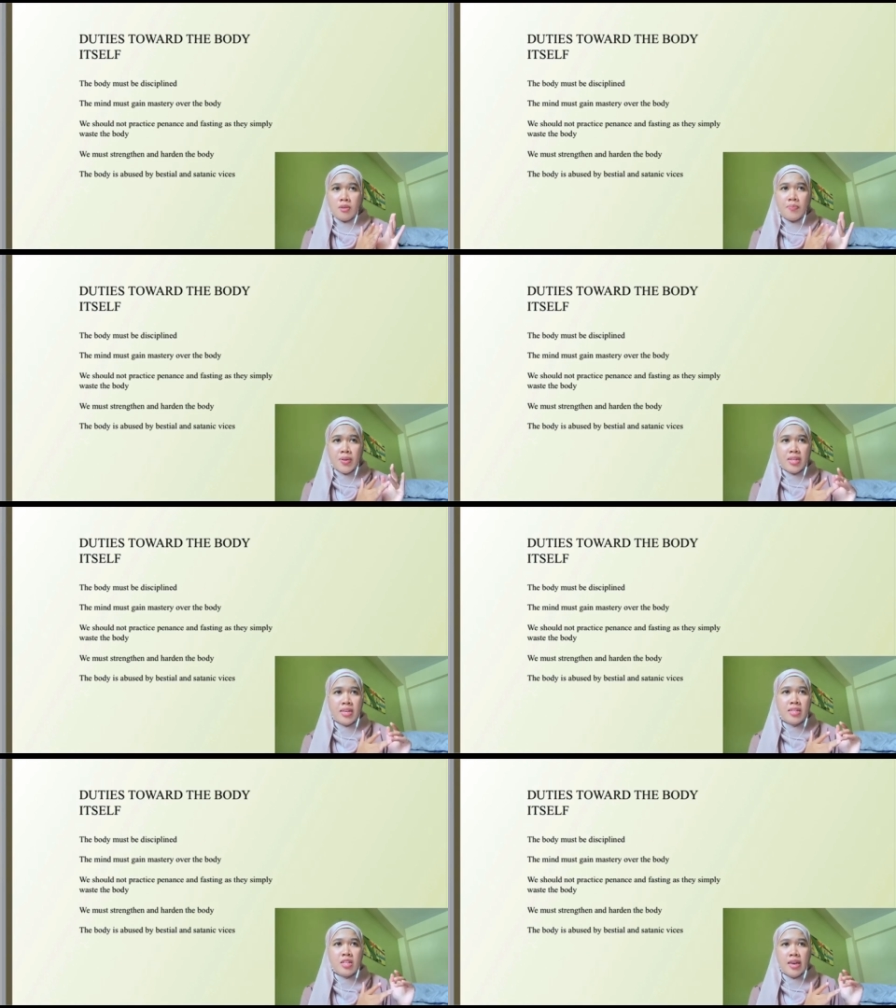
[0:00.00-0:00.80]

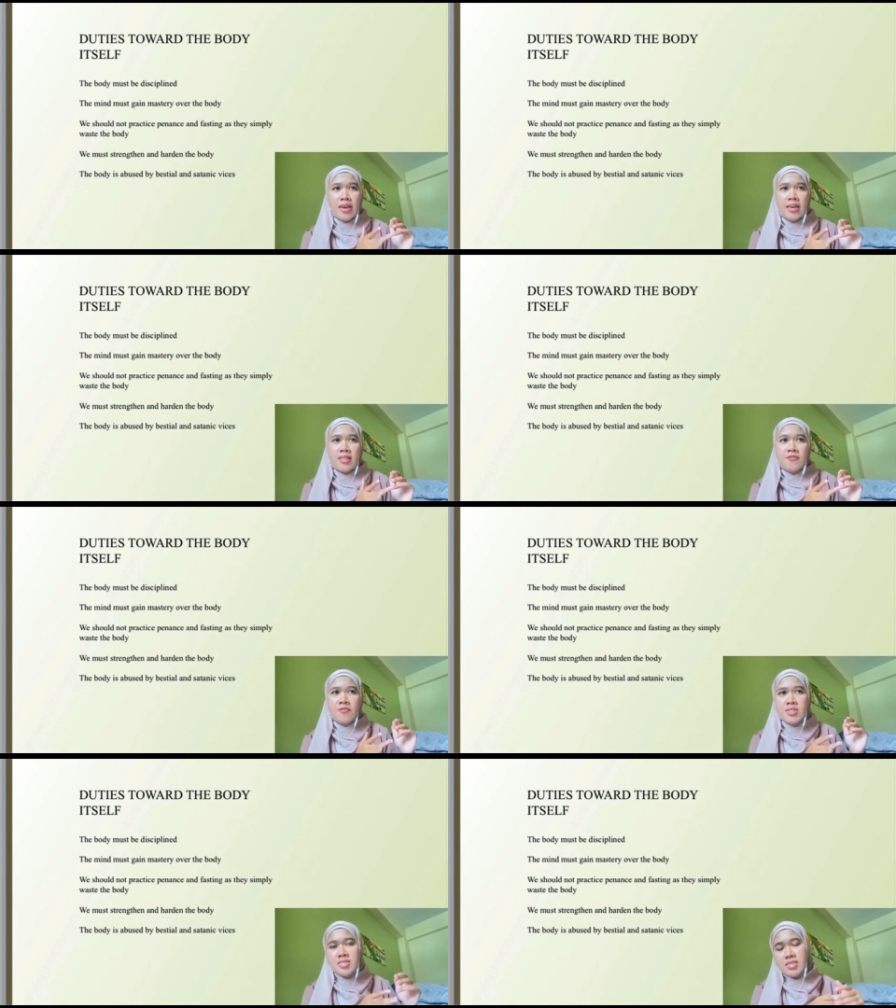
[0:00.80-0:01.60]
penance and
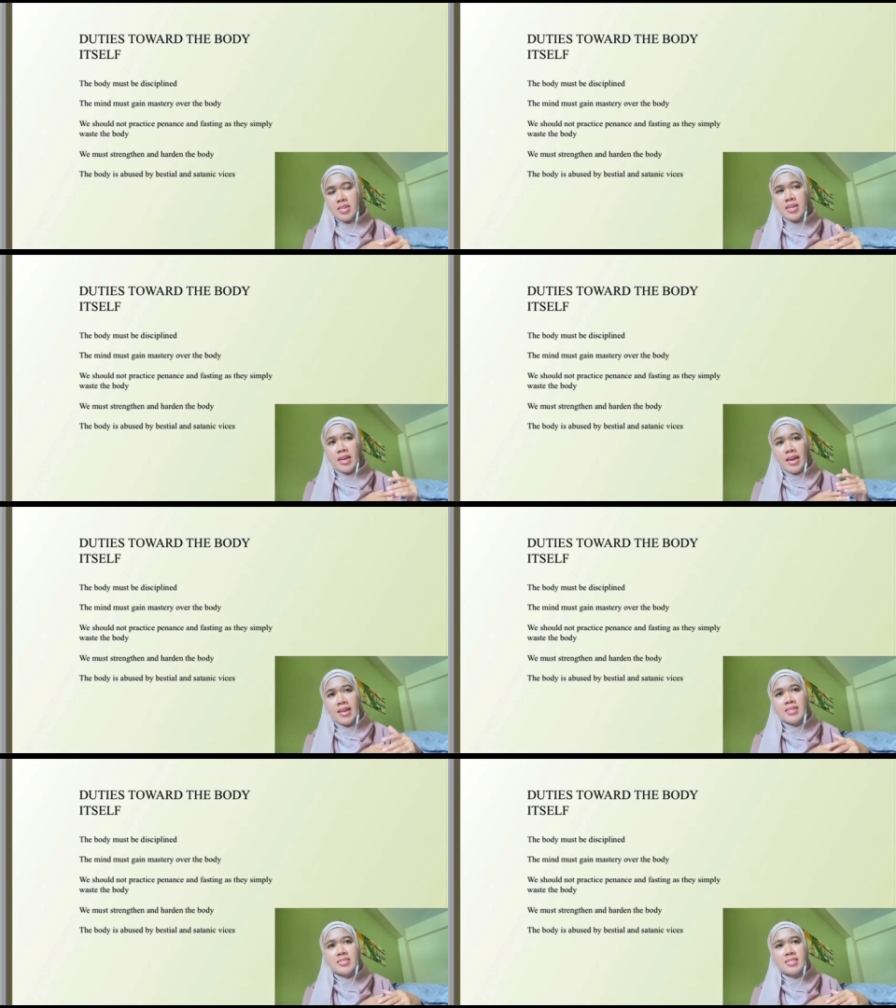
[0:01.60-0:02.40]
fasting as